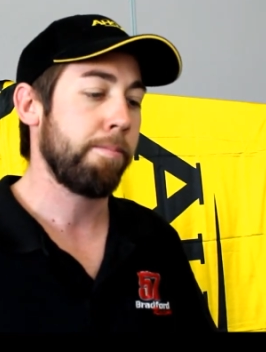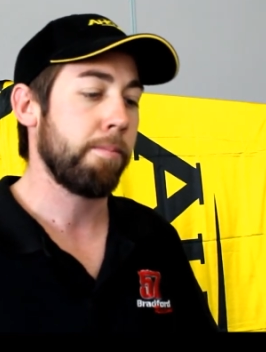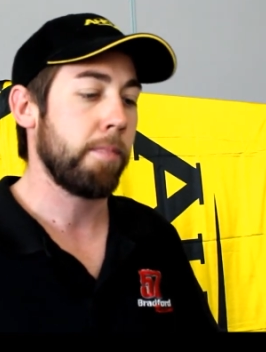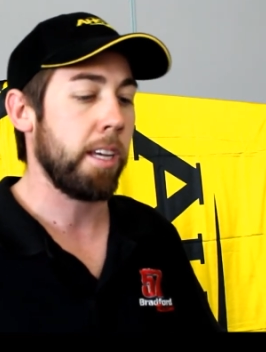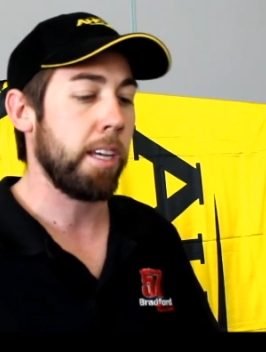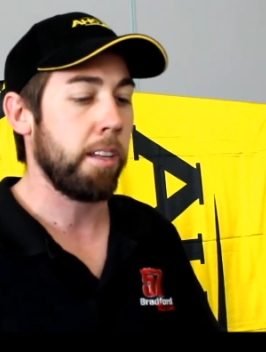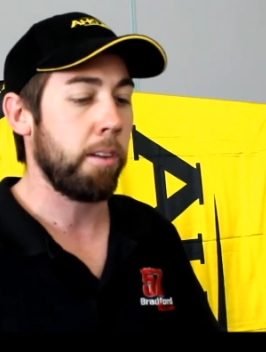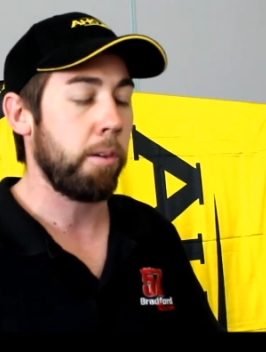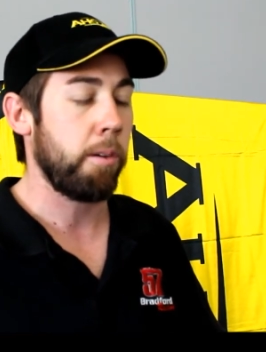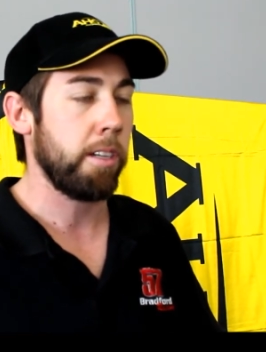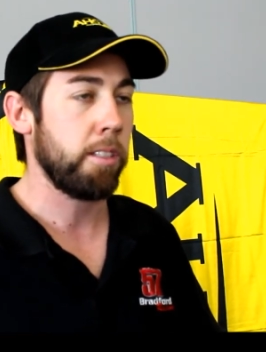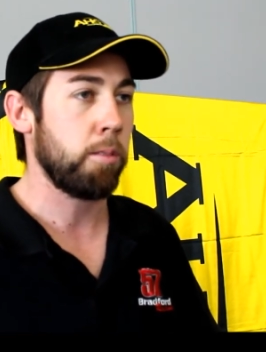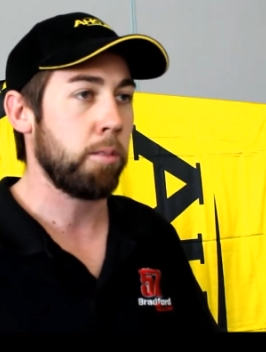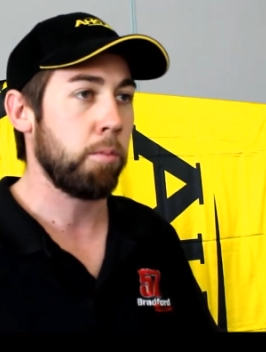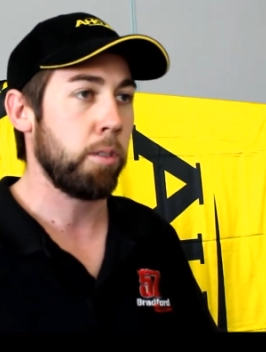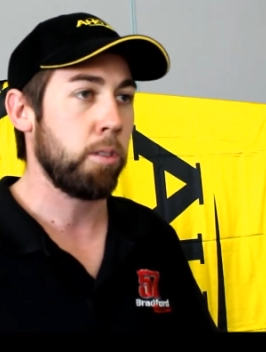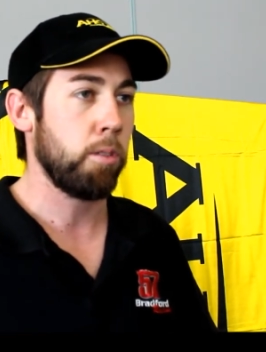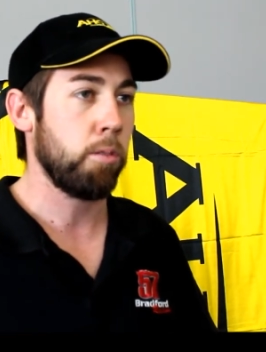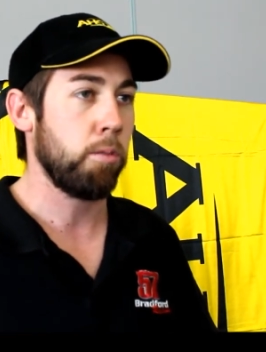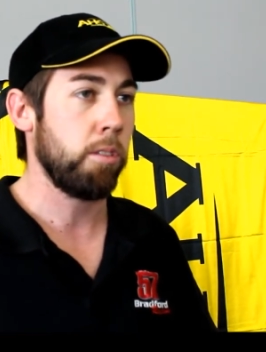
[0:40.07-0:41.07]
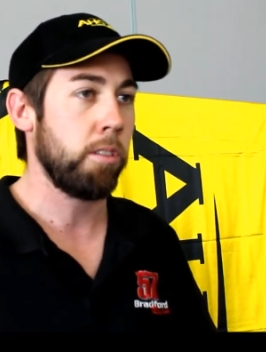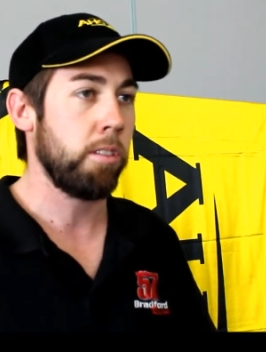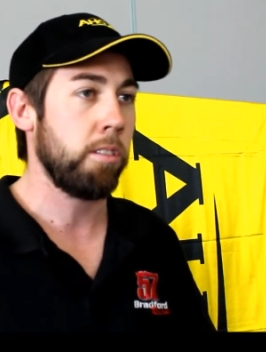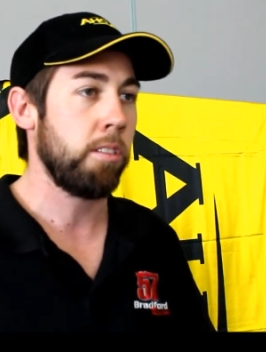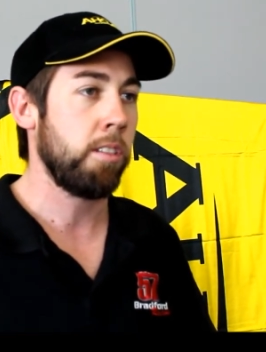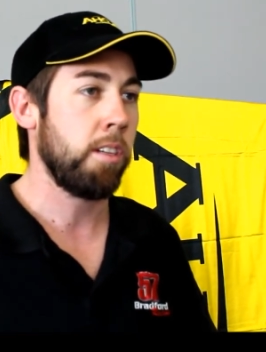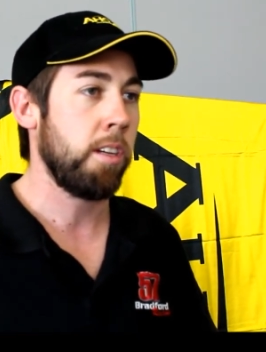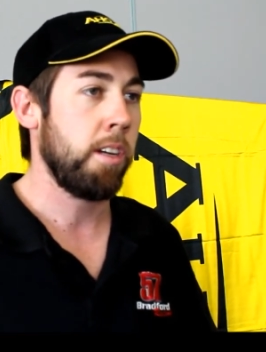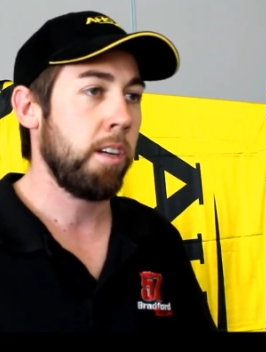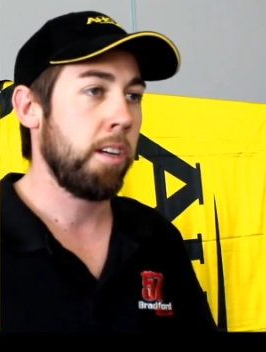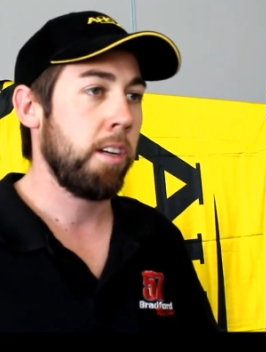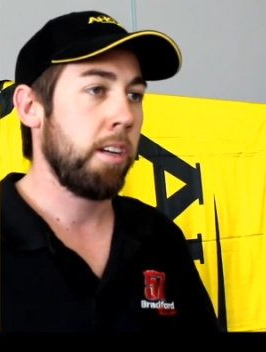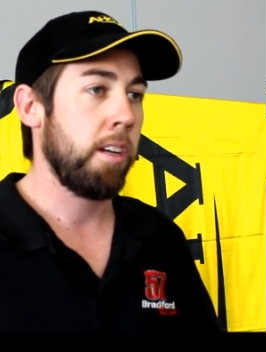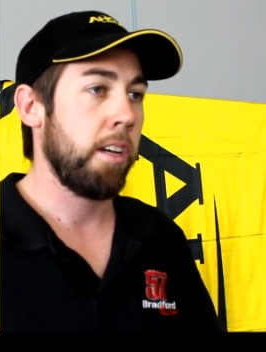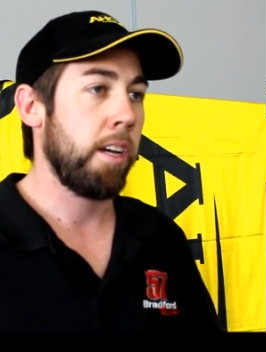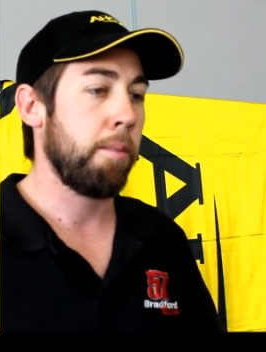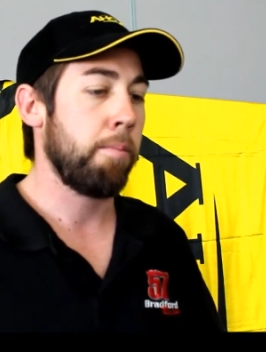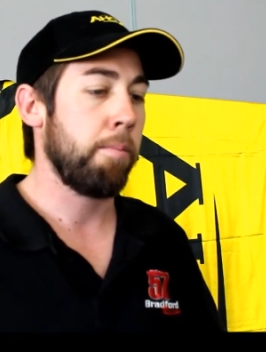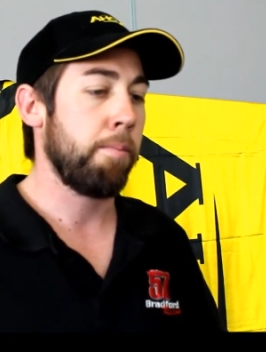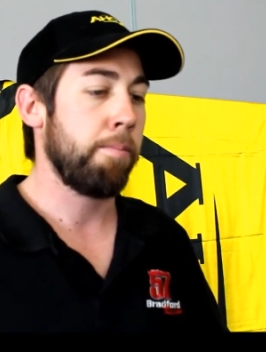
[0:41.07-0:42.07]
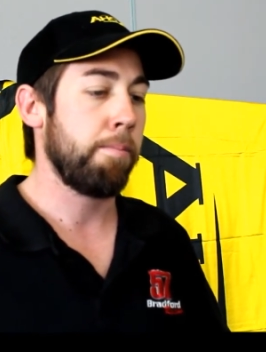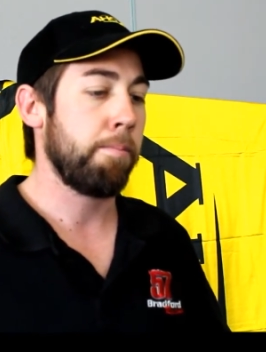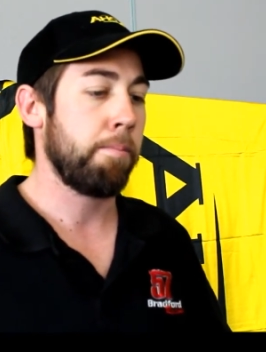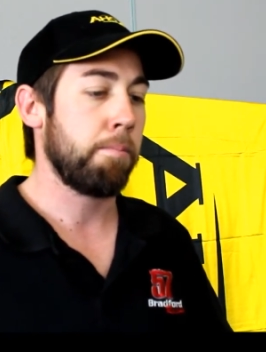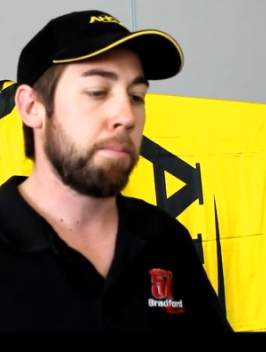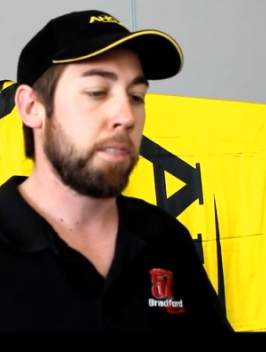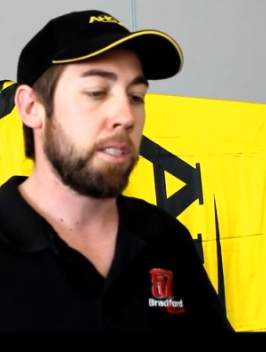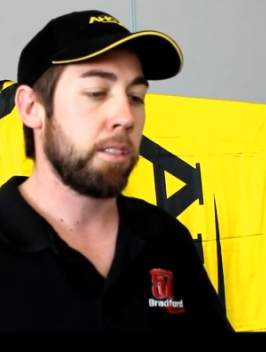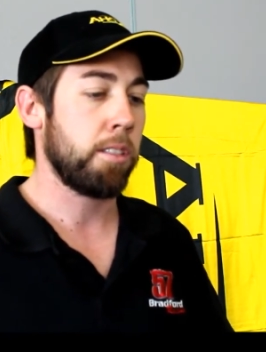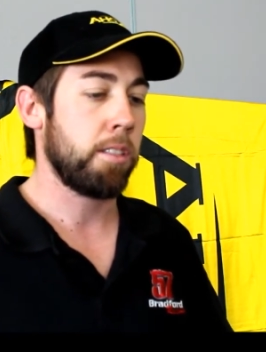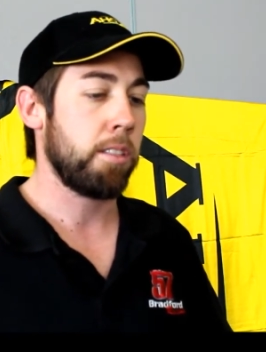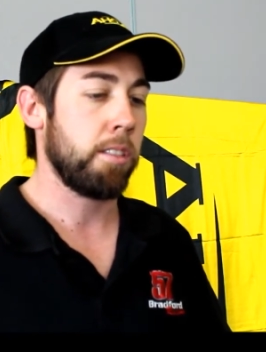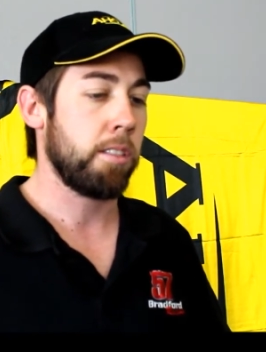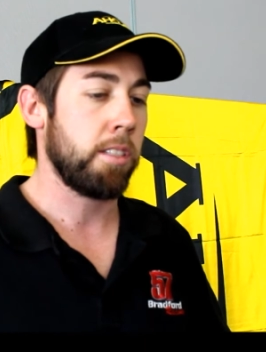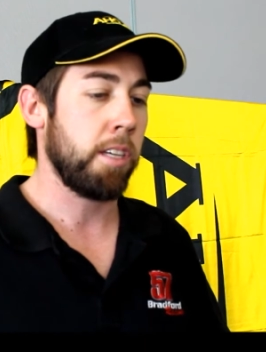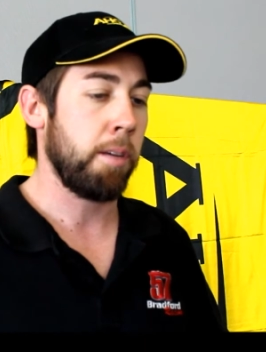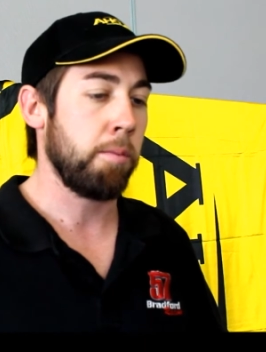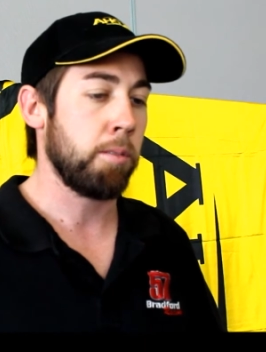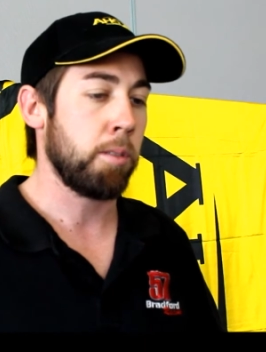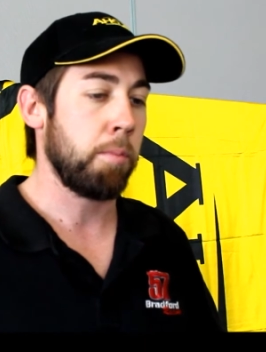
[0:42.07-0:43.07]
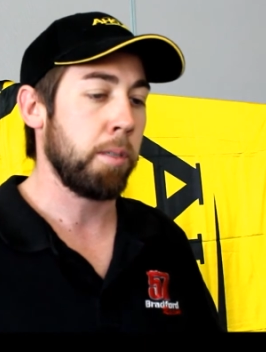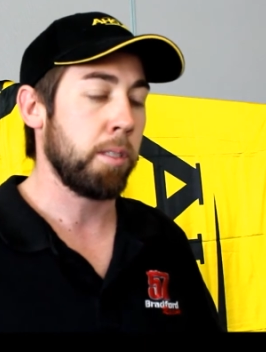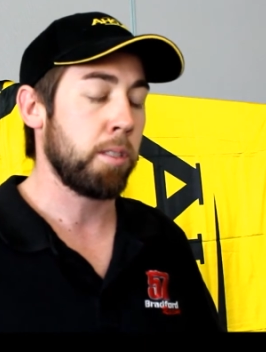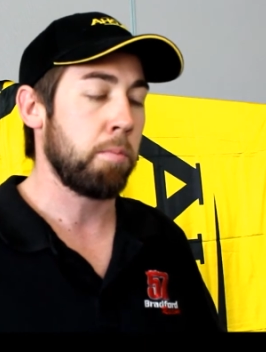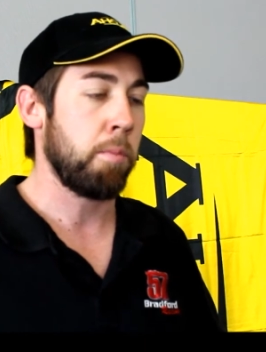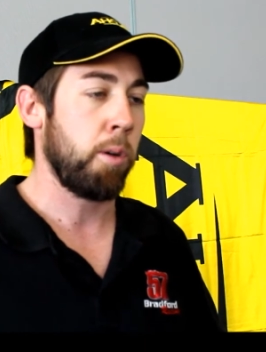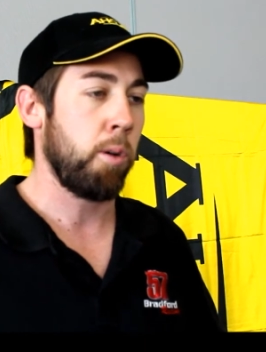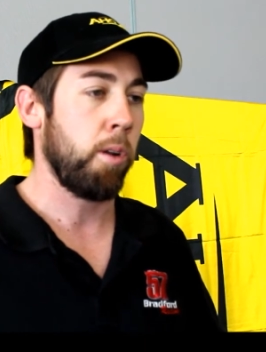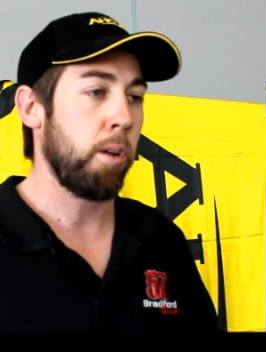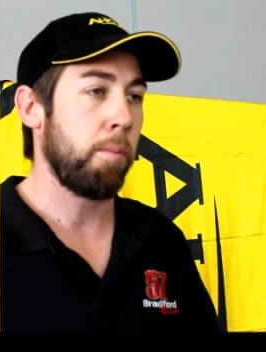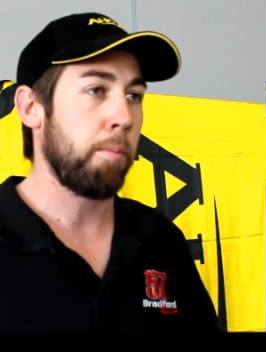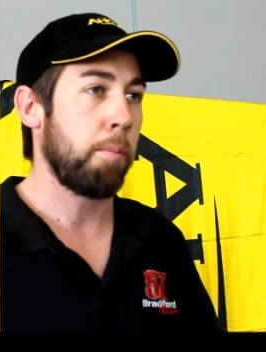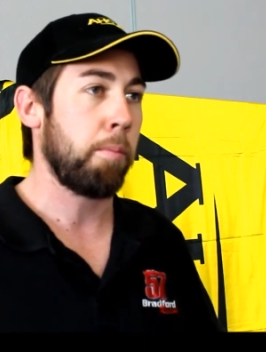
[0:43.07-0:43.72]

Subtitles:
the other racing we're doing. And just the team's a bit smaller.